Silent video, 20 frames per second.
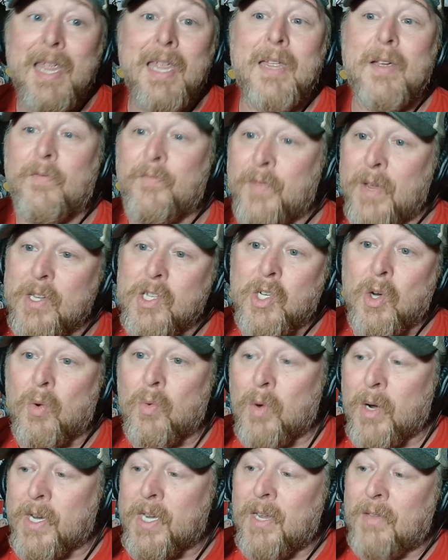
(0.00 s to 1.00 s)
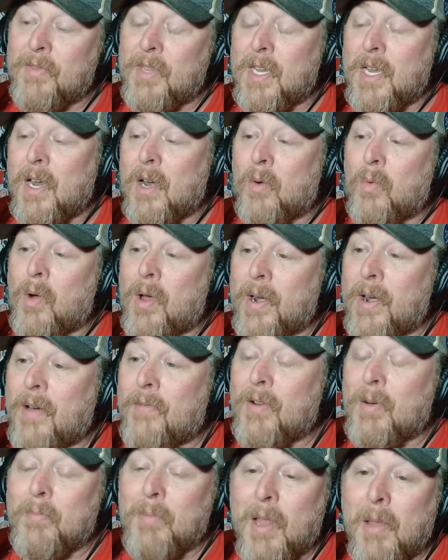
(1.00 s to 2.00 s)
official Rookie of the Year,
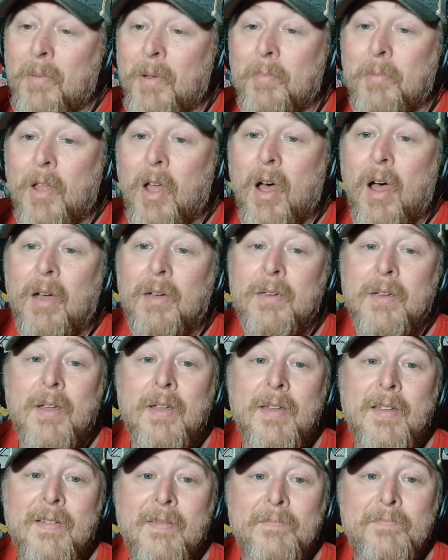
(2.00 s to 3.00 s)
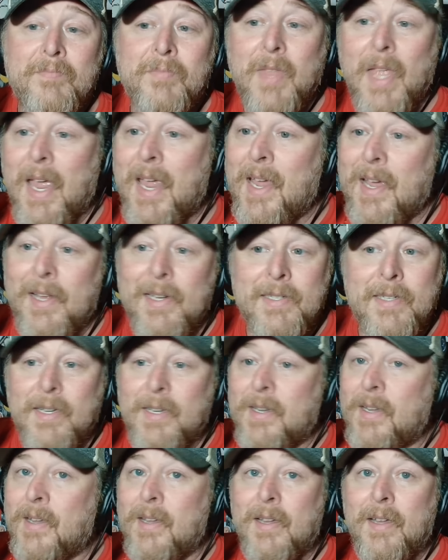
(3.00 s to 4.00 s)
whatever. Blah blah blah, and
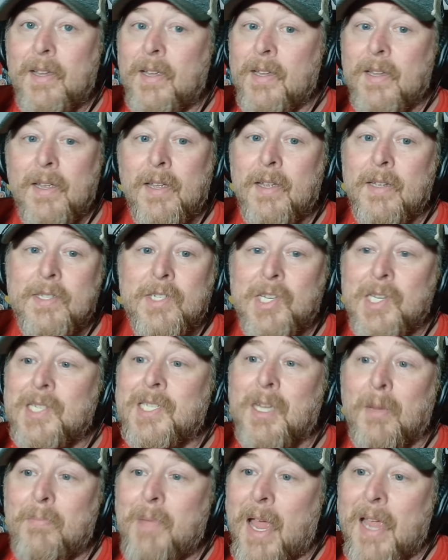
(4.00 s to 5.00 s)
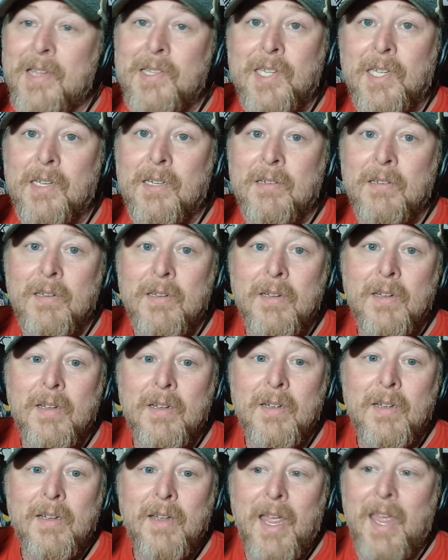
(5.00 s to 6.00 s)
it's just amazing.
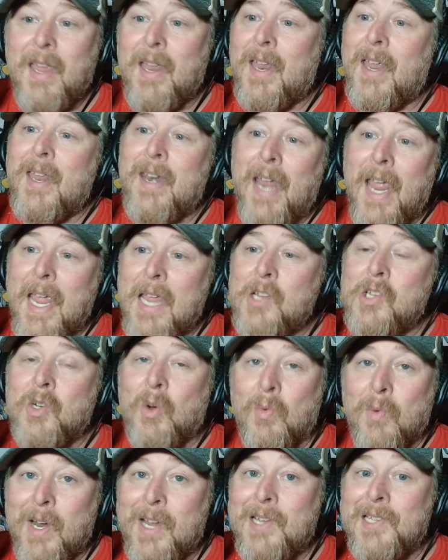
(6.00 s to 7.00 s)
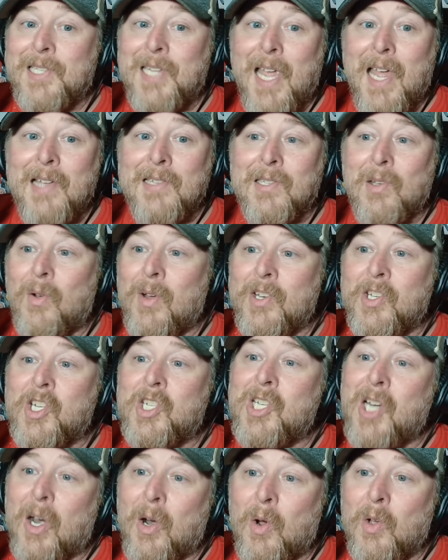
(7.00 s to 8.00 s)
And Angel Reese has on
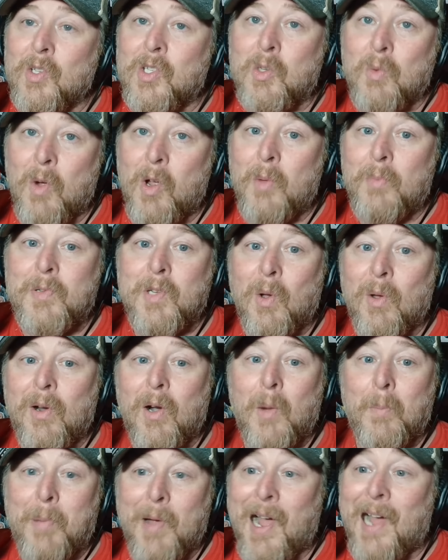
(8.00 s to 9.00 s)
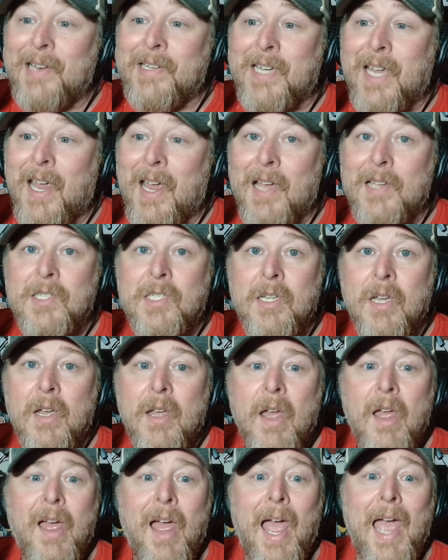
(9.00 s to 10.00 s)
Sheryl Swoopes on her podcast.
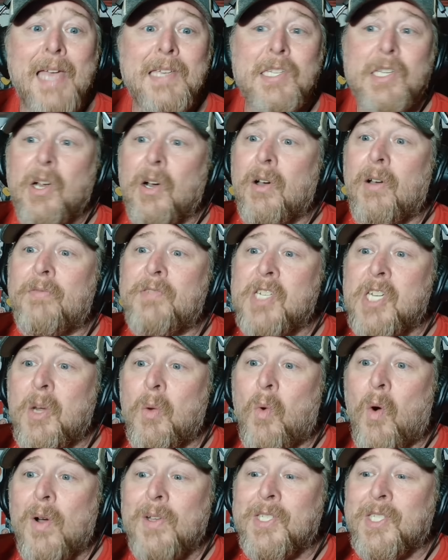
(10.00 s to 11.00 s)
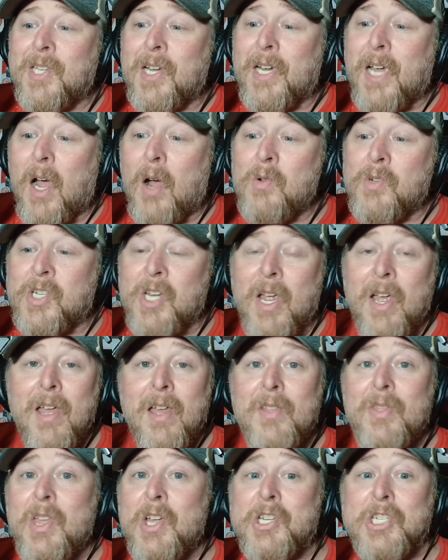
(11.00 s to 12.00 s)
Ask her if she wants to coach
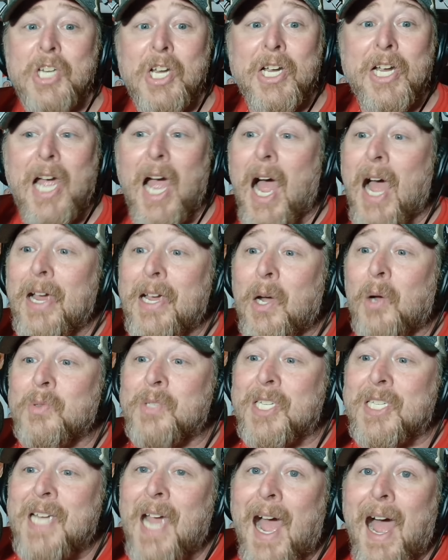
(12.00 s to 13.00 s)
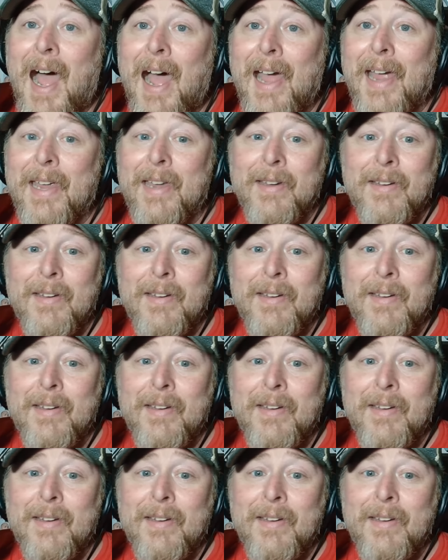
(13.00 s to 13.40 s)
the Chicago Sky